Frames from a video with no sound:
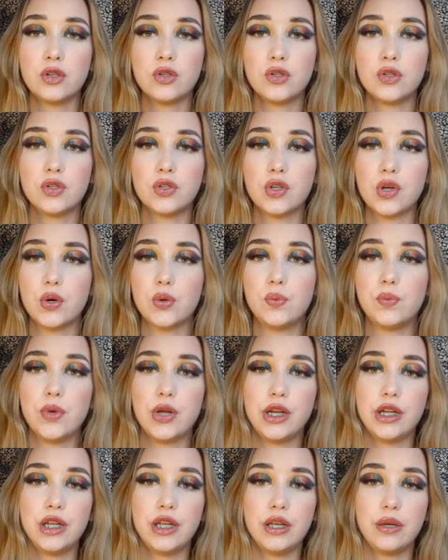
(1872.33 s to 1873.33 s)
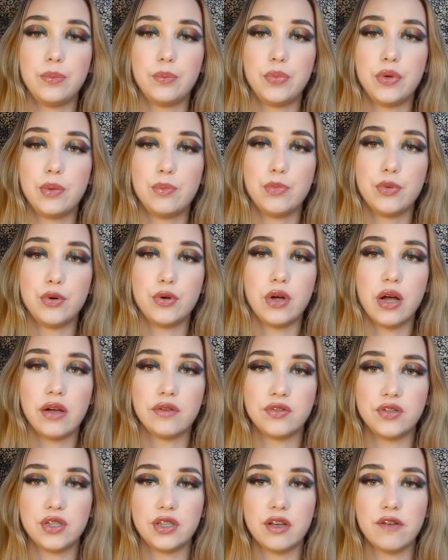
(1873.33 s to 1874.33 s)
so many people
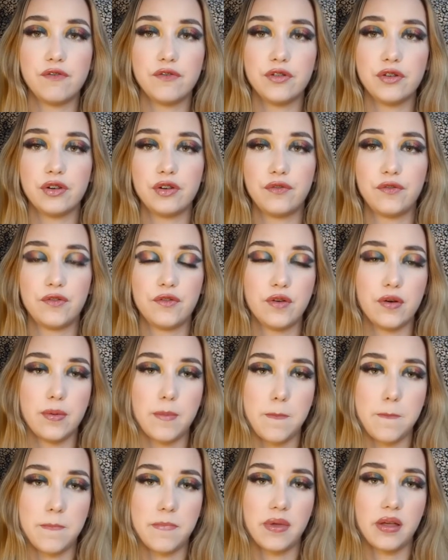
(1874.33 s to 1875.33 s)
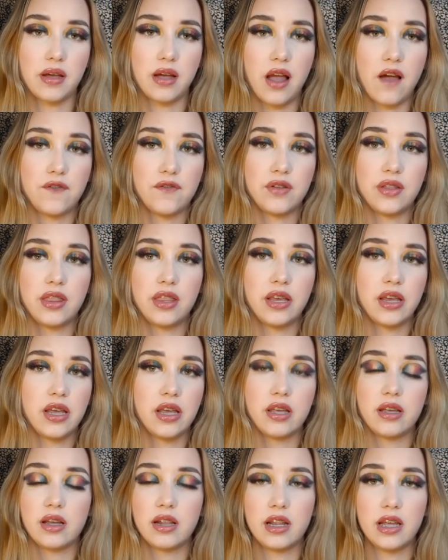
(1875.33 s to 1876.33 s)
have suffered from
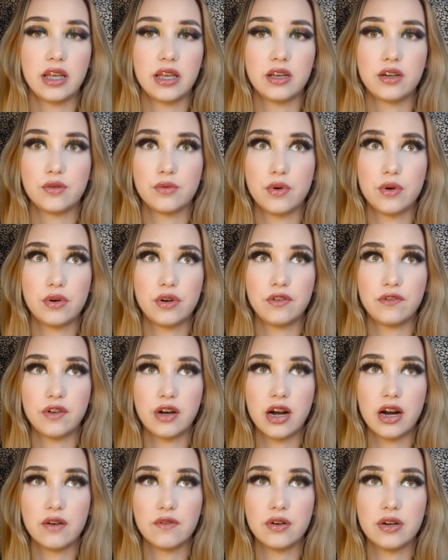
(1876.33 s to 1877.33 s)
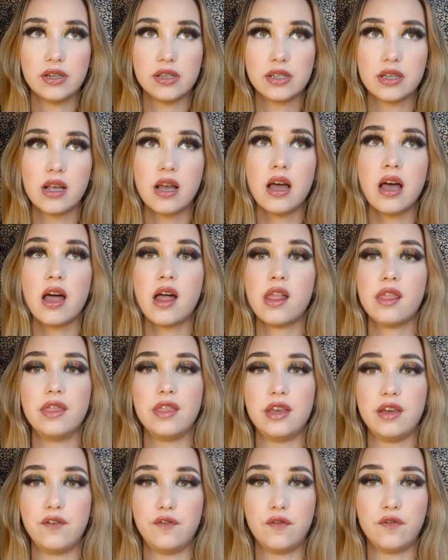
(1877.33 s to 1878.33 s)
everything like coronavirus,
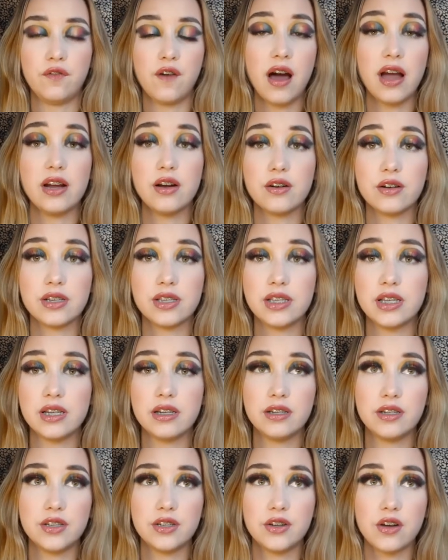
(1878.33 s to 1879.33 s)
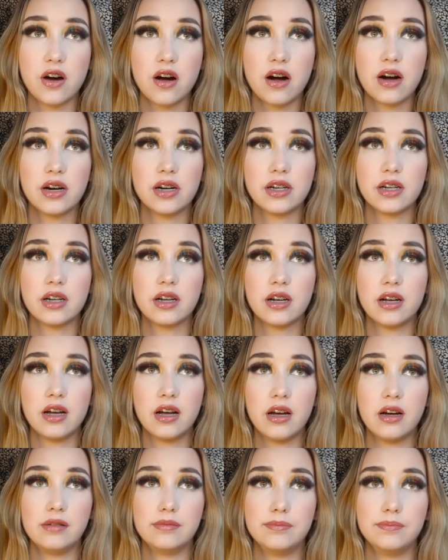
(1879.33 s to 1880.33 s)
the fires in the start.
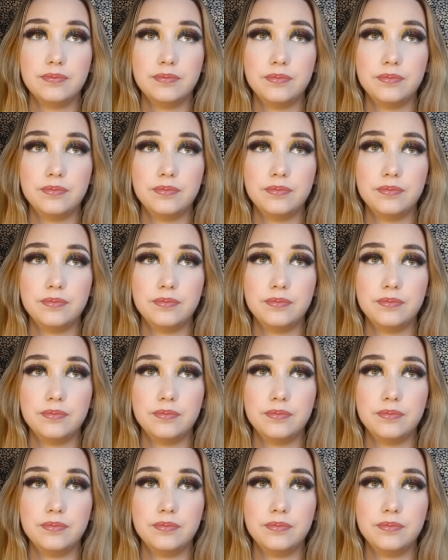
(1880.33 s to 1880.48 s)
I